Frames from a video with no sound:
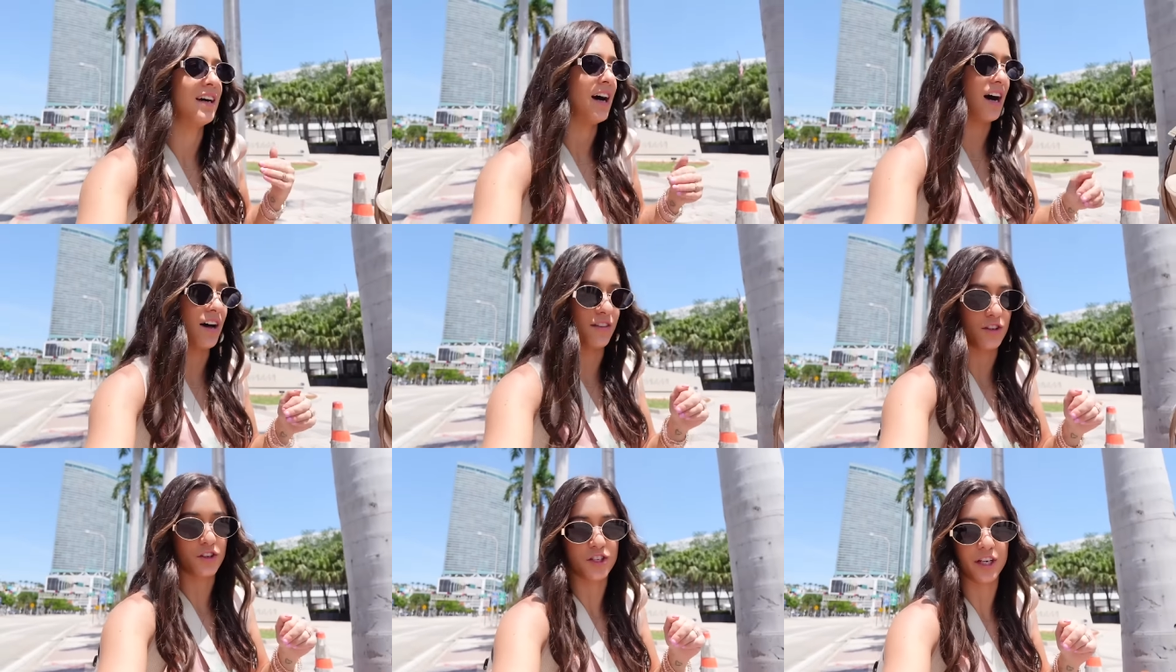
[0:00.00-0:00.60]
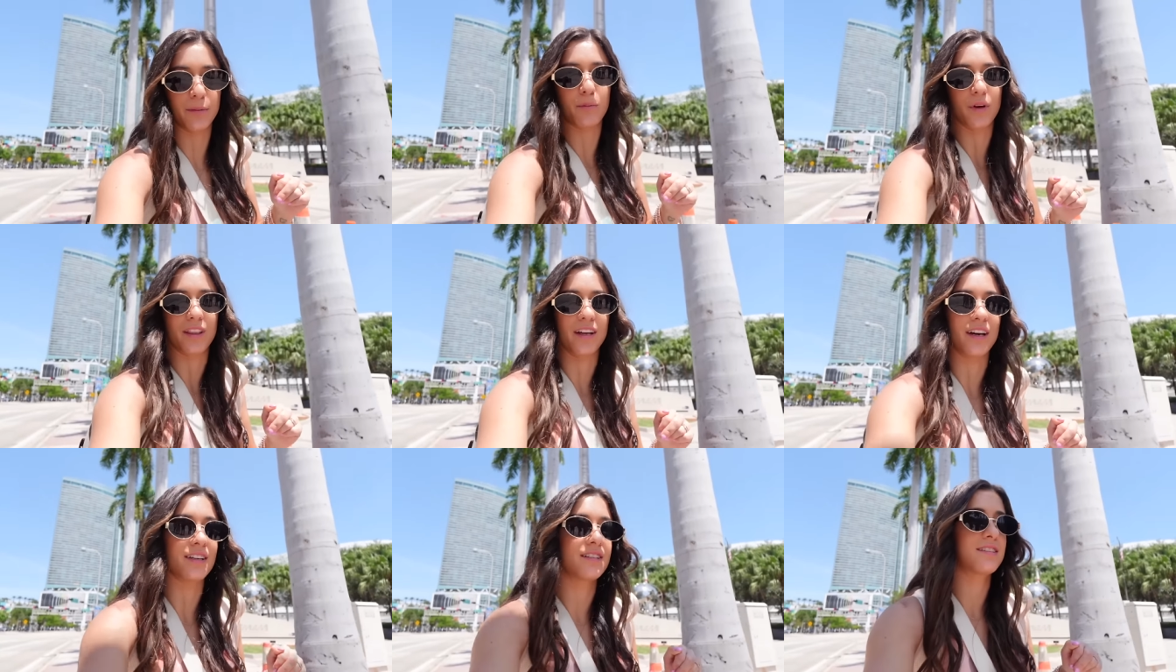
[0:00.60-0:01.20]
on the ship with
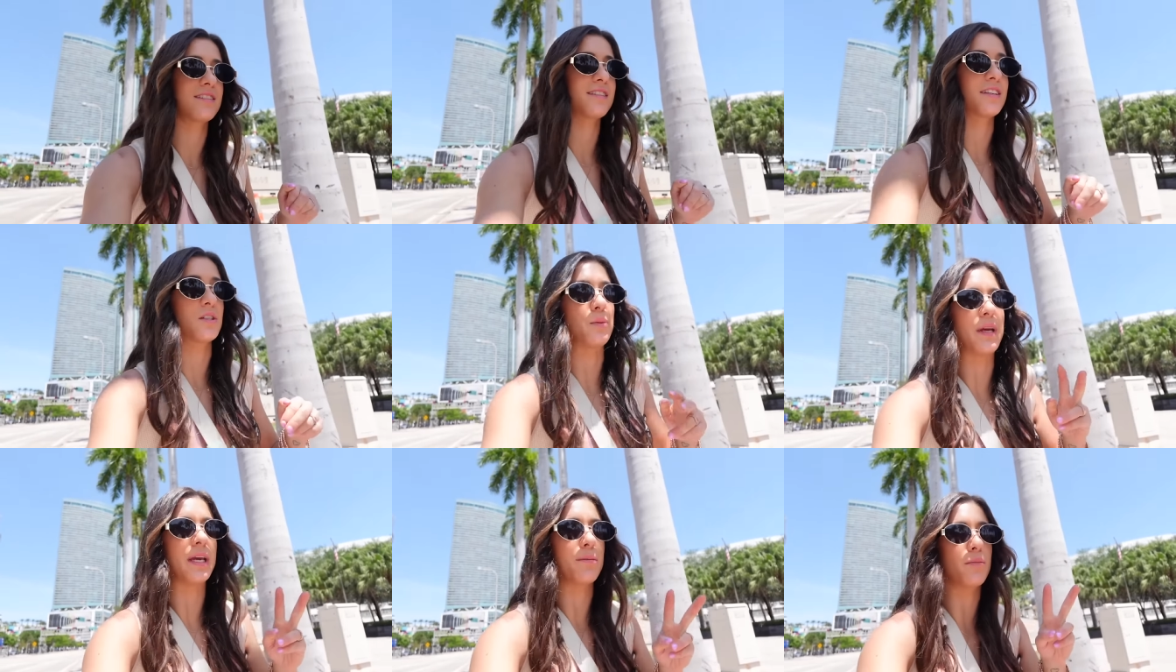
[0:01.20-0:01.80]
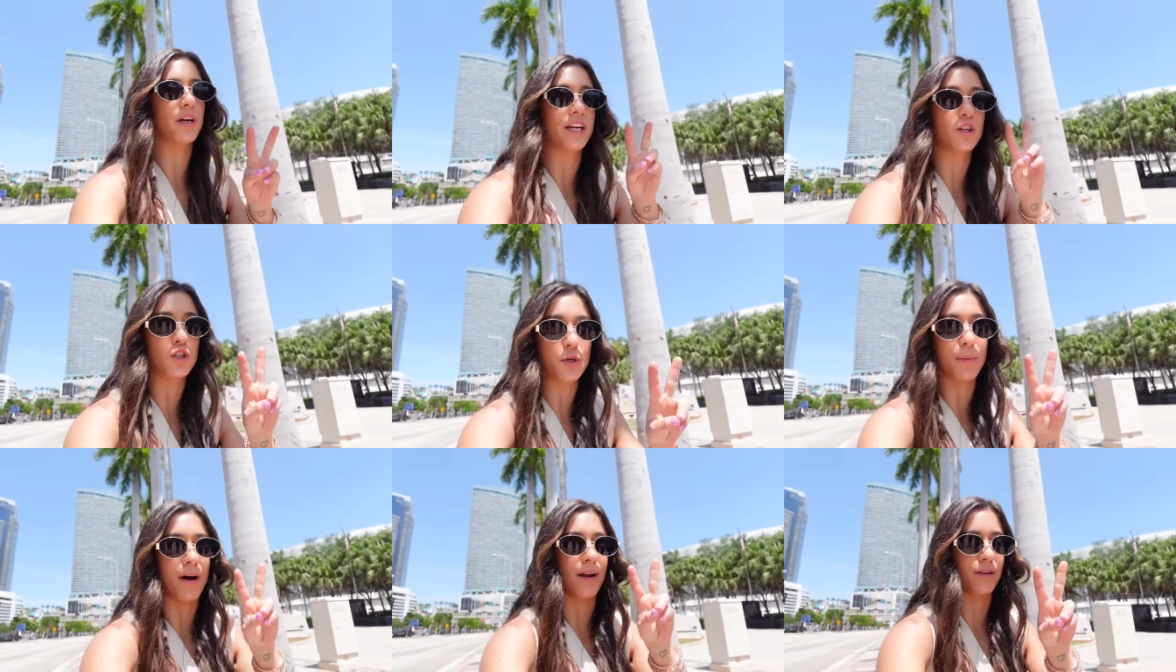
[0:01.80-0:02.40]
us because we can bring
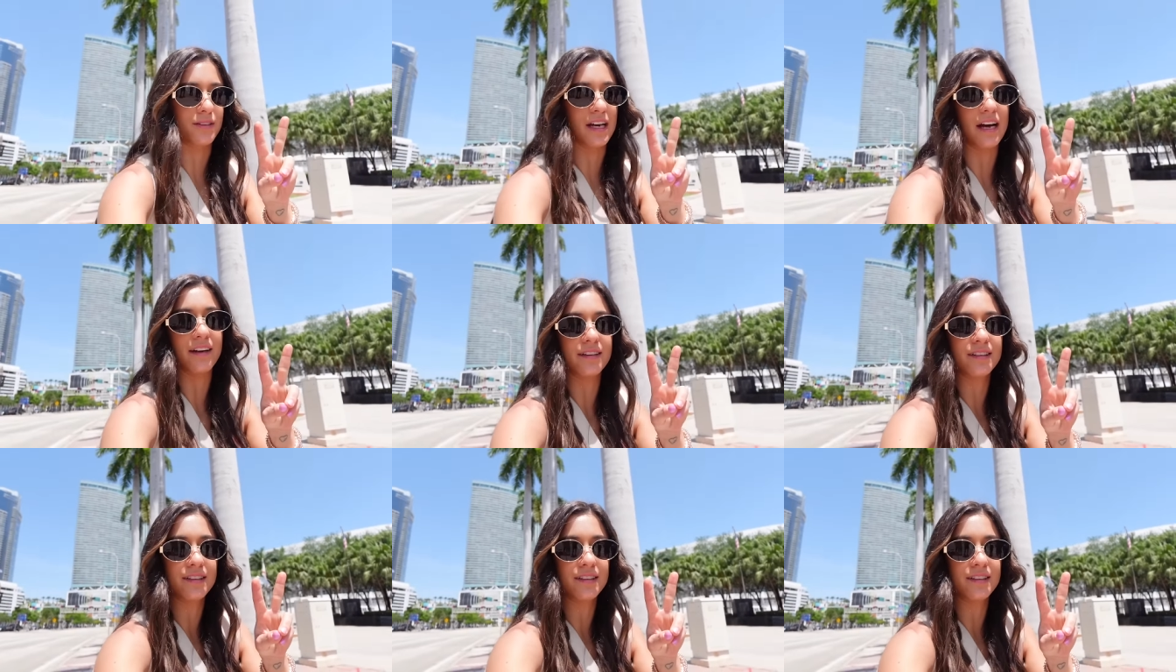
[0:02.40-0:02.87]
two bottles on.